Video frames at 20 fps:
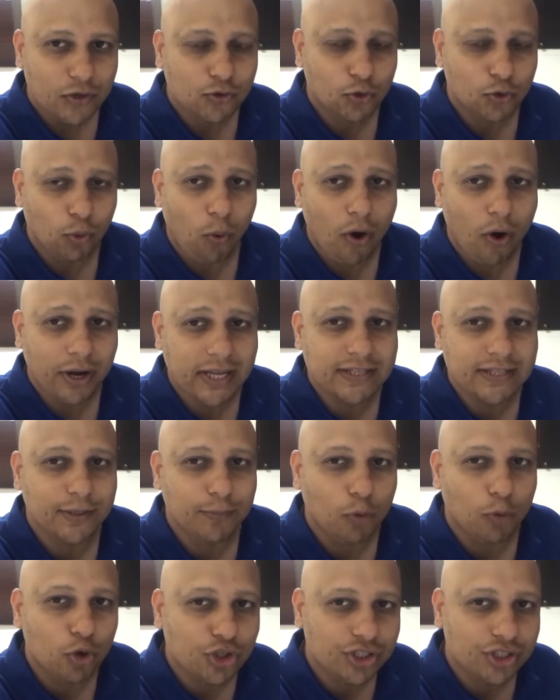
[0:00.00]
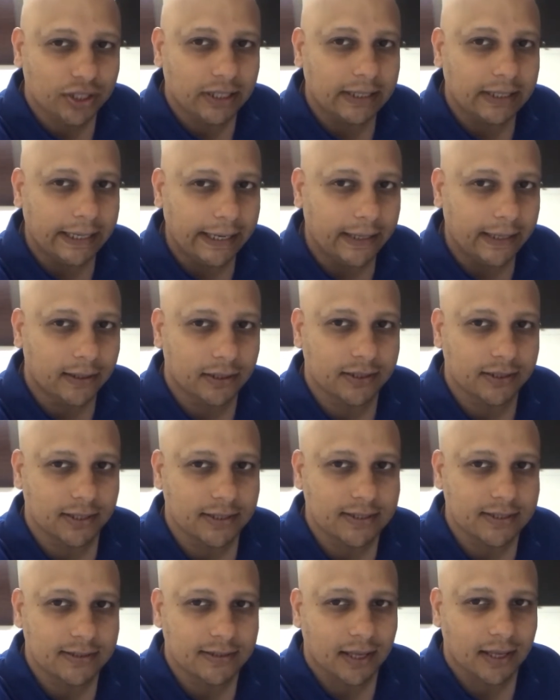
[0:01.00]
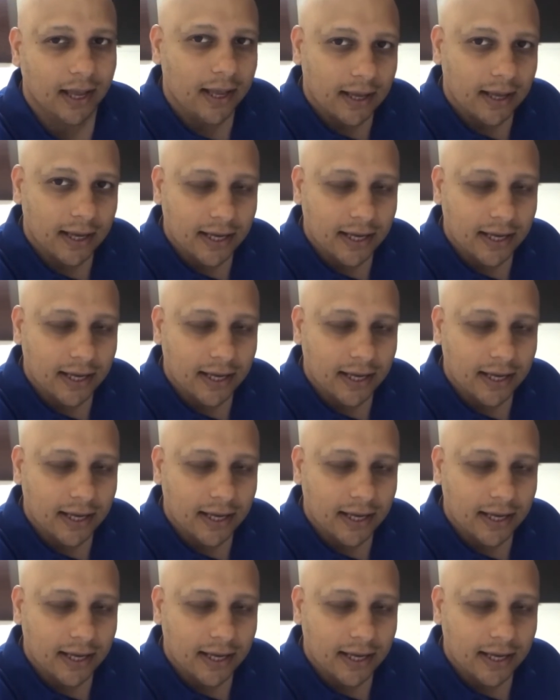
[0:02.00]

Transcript: So what is emotional intelligence?